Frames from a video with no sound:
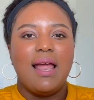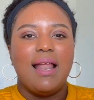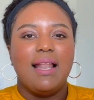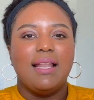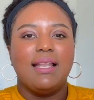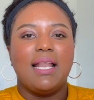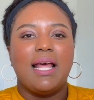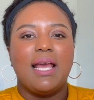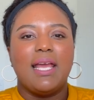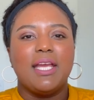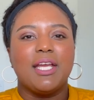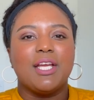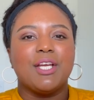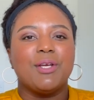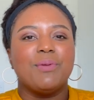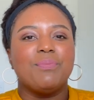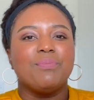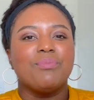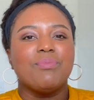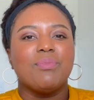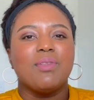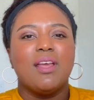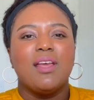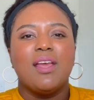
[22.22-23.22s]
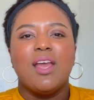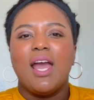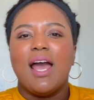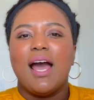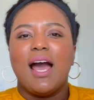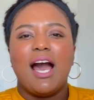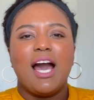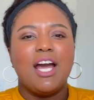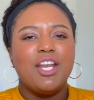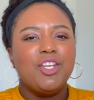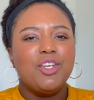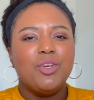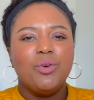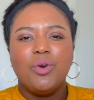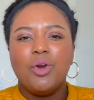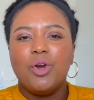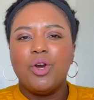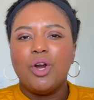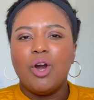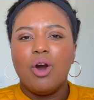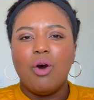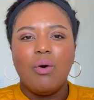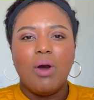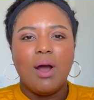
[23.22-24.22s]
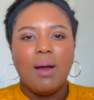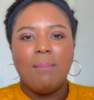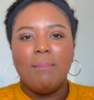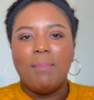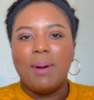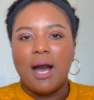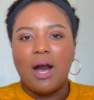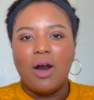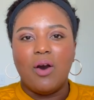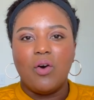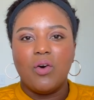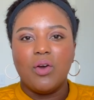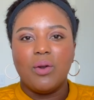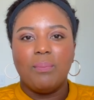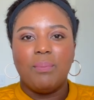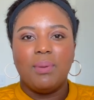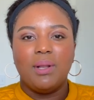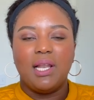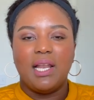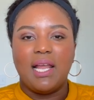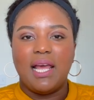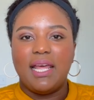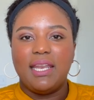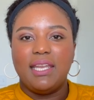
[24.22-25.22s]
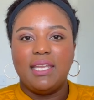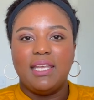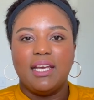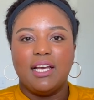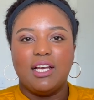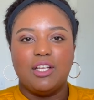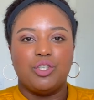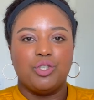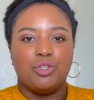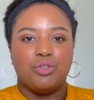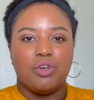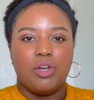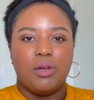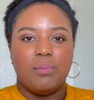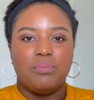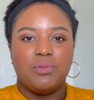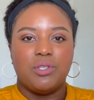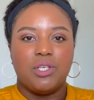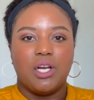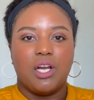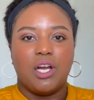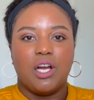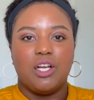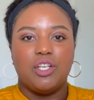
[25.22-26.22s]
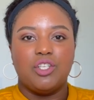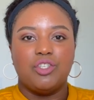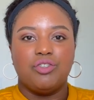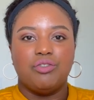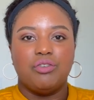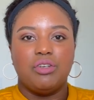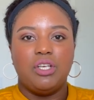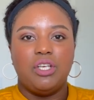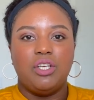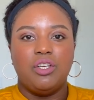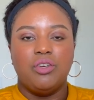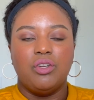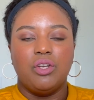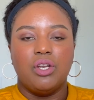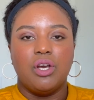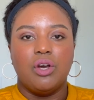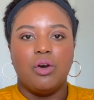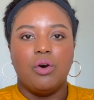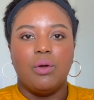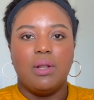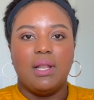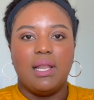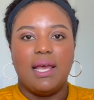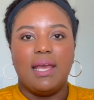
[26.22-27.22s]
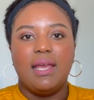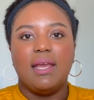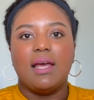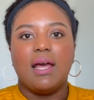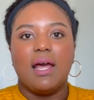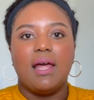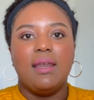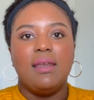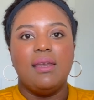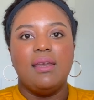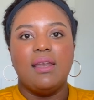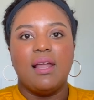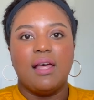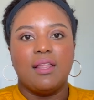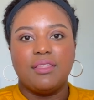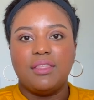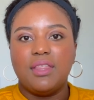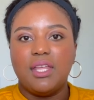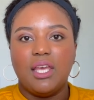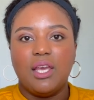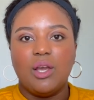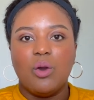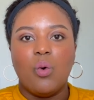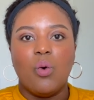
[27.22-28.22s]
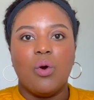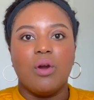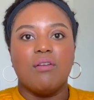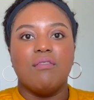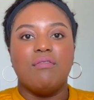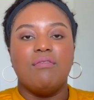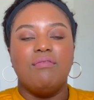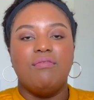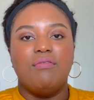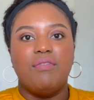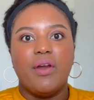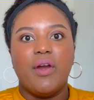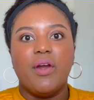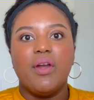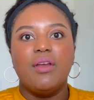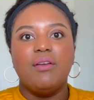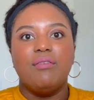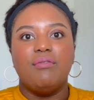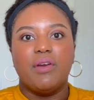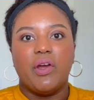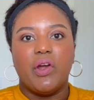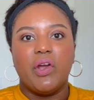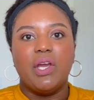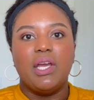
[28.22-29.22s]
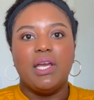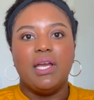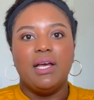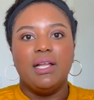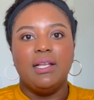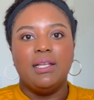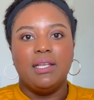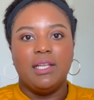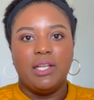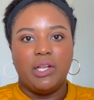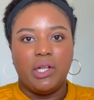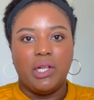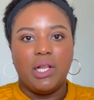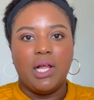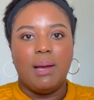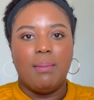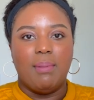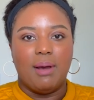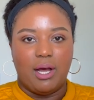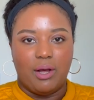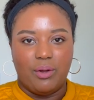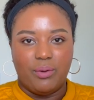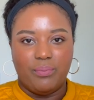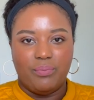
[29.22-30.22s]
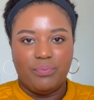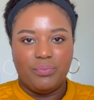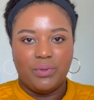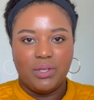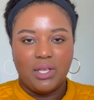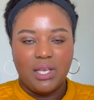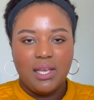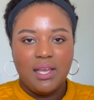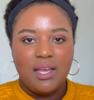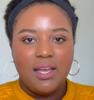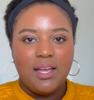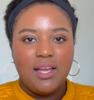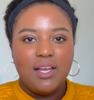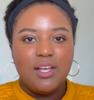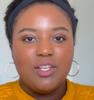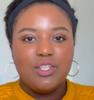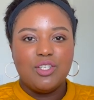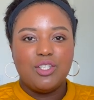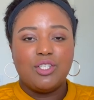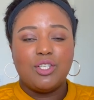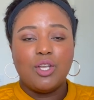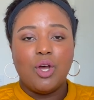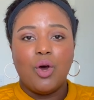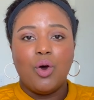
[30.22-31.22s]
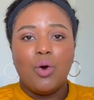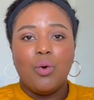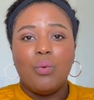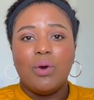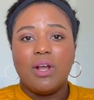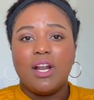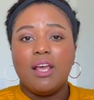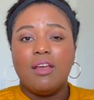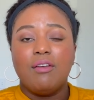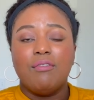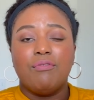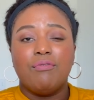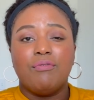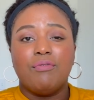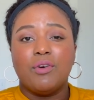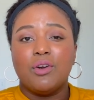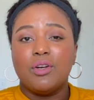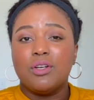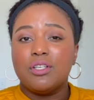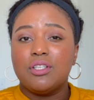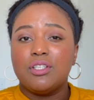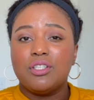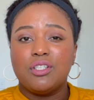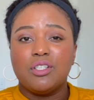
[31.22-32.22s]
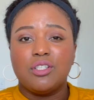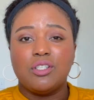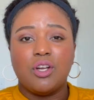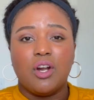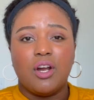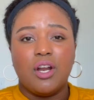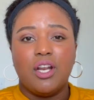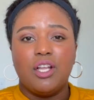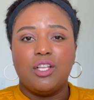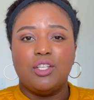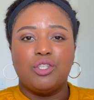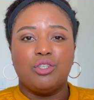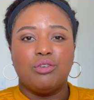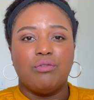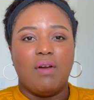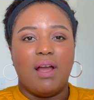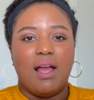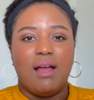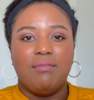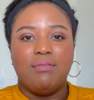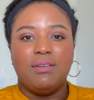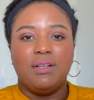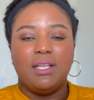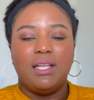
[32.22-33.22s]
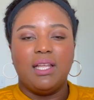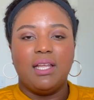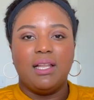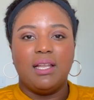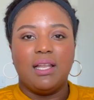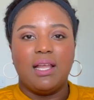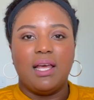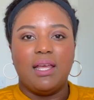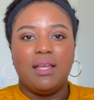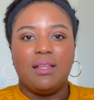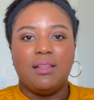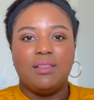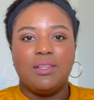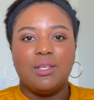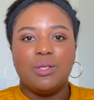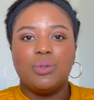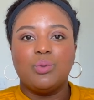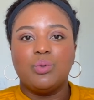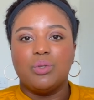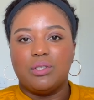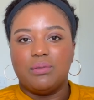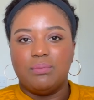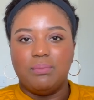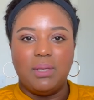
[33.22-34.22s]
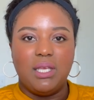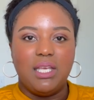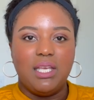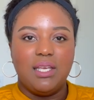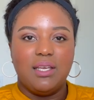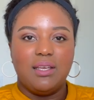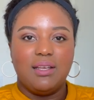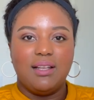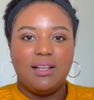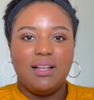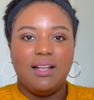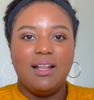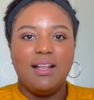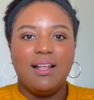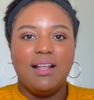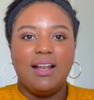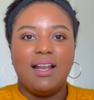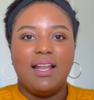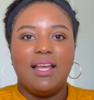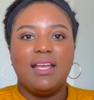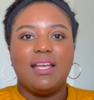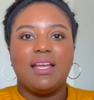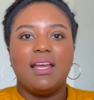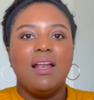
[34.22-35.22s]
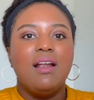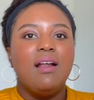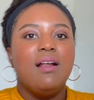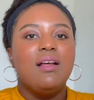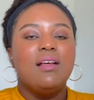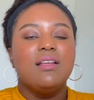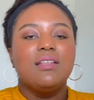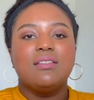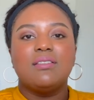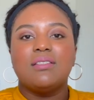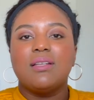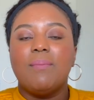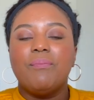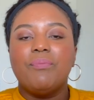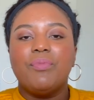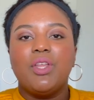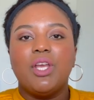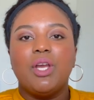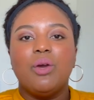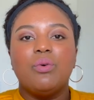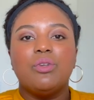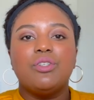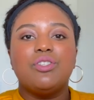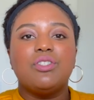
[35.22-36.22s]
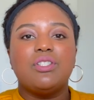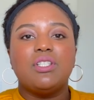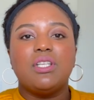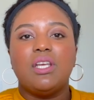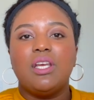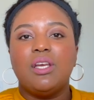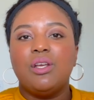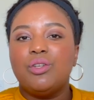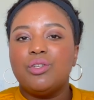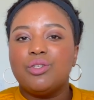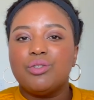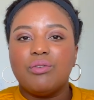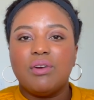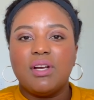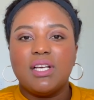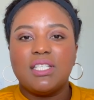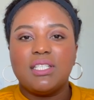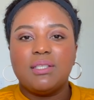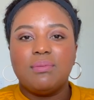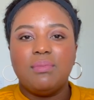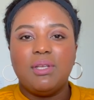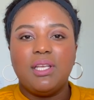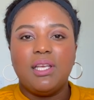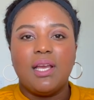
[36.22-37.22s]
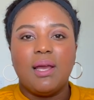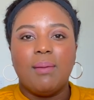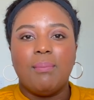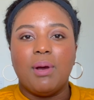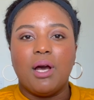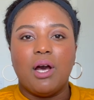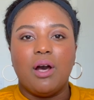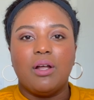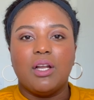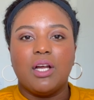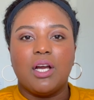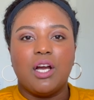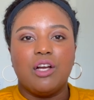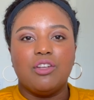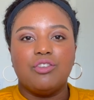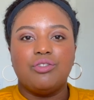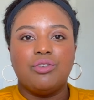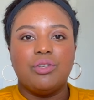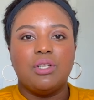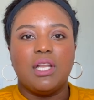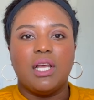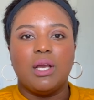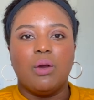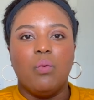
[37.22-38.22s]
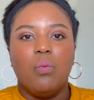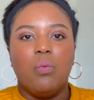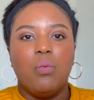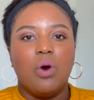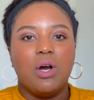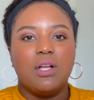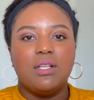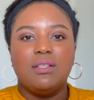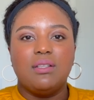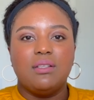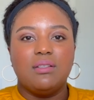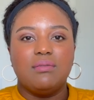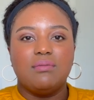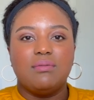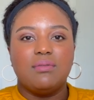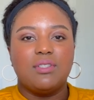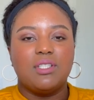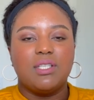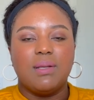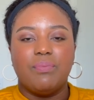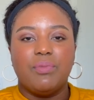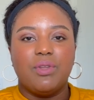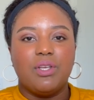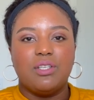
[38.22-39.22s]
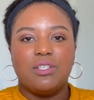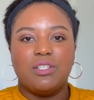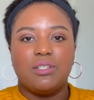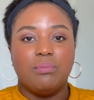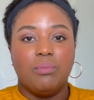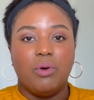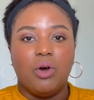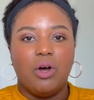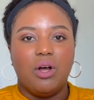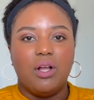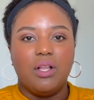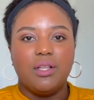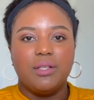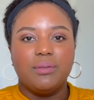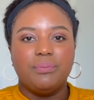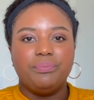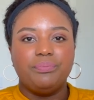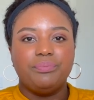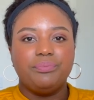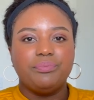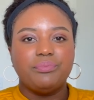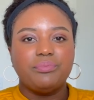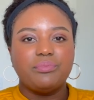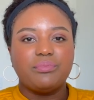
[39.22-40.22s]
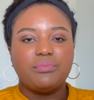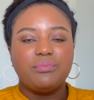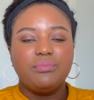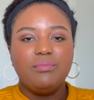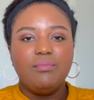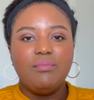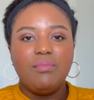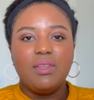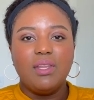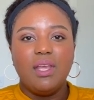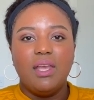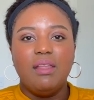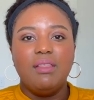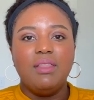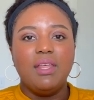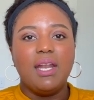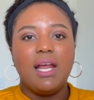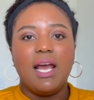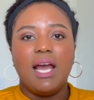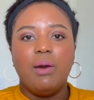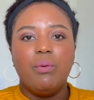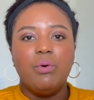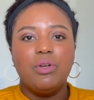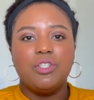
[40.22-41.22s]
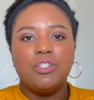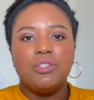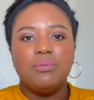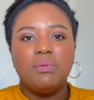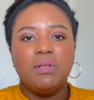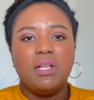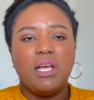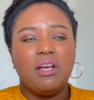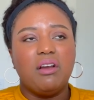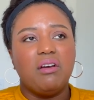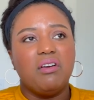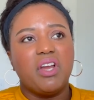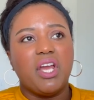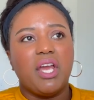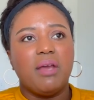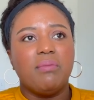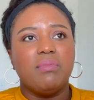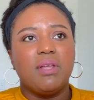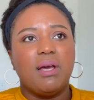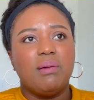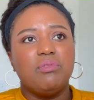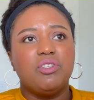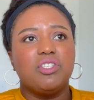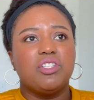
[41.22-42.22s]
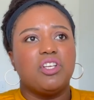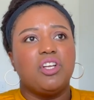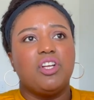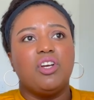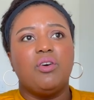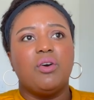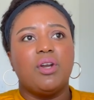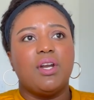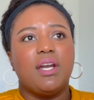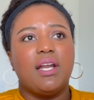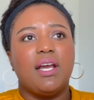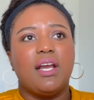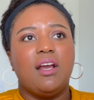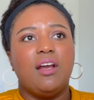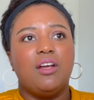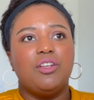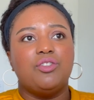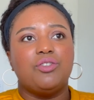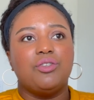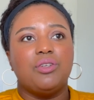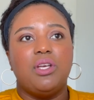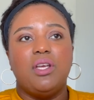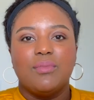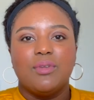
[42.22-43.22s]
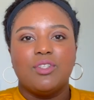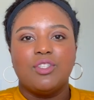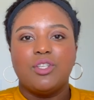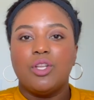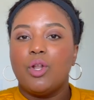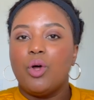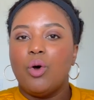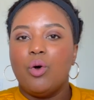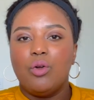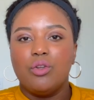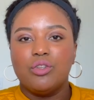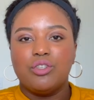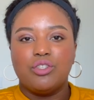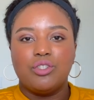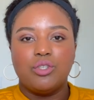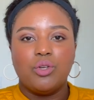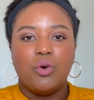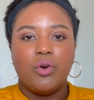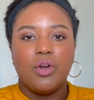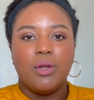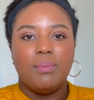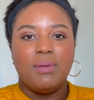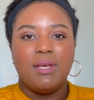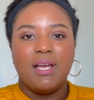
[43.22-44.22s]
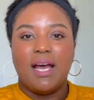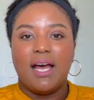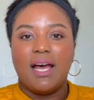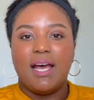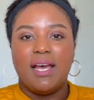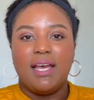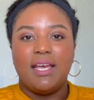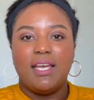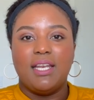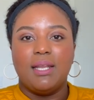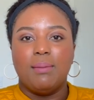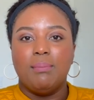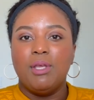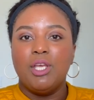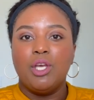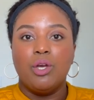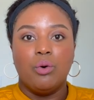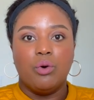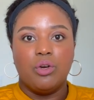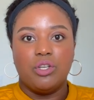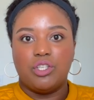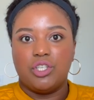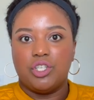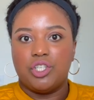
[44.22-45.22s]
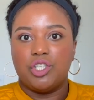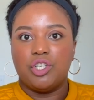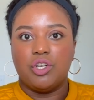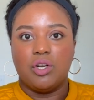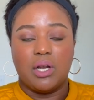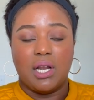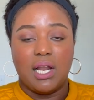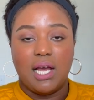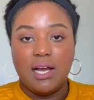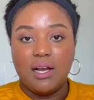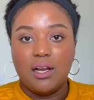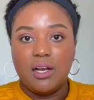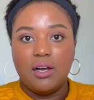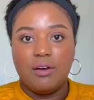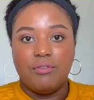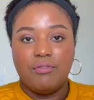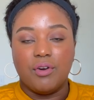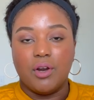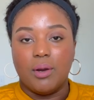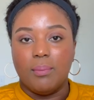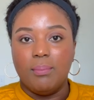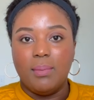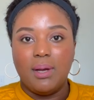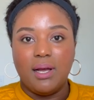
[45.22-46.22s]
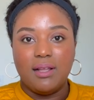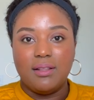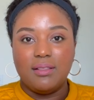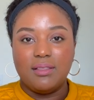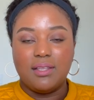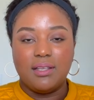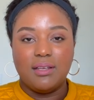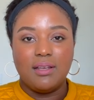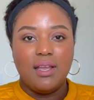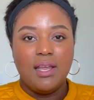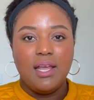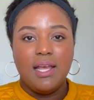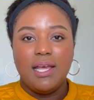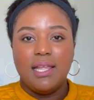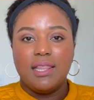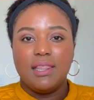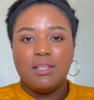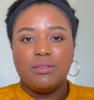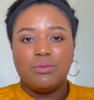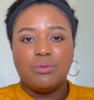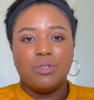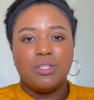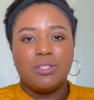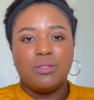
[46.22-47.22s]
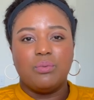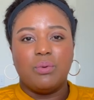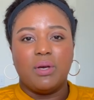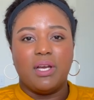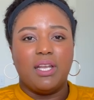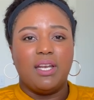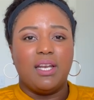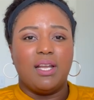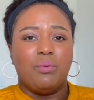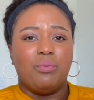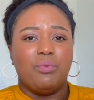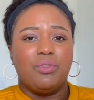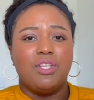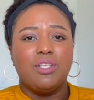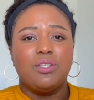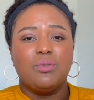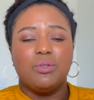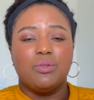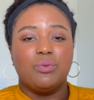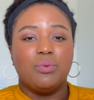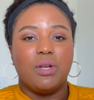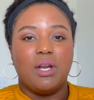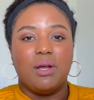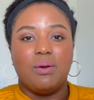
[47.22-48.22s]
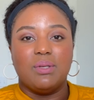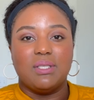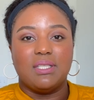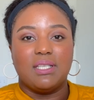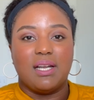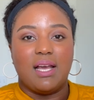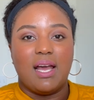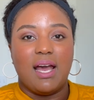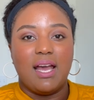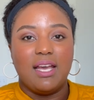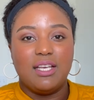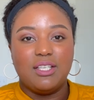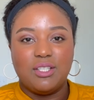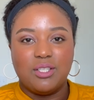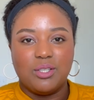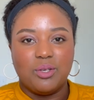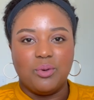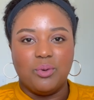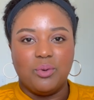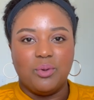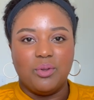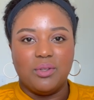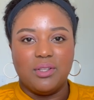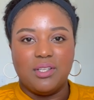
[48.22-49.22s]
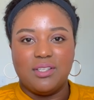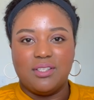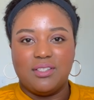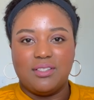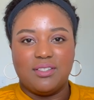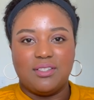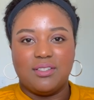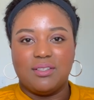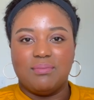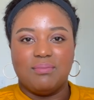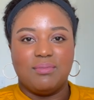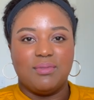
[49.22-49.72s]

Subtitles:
like, how do you go about planning a trip to a country you know like nothing or very, very little about? So when I first started traveling, like this was me, like something would just interest me about a country, like one, something small. And then I would just be like, okay, I'm just gonna go to that country. So the whole story behind me going to Sri Lanka for a month, this was when I was in high school, this